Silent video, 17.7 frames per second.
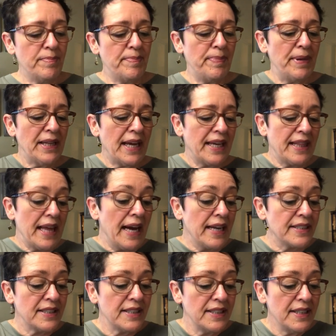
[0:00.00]
Be like
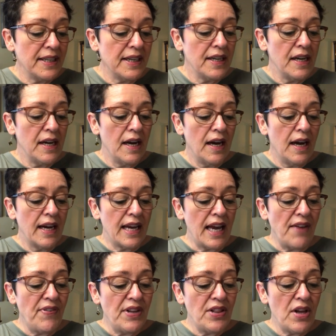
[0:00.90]
that.
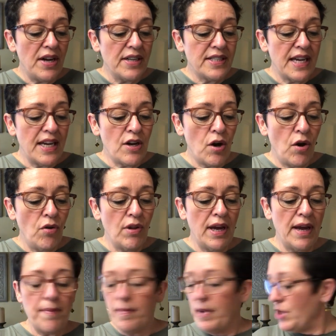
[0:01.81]
Cafe latte,
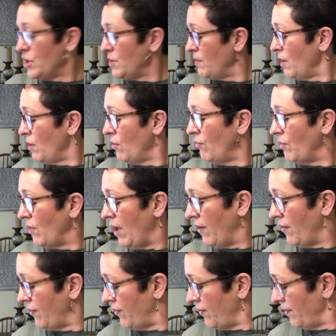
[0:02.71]
cola, and marshmallow
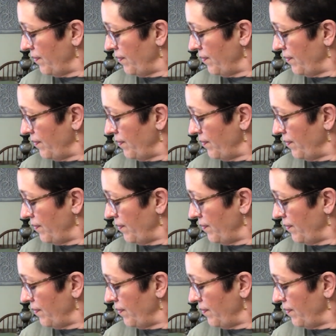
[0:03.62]
fluff.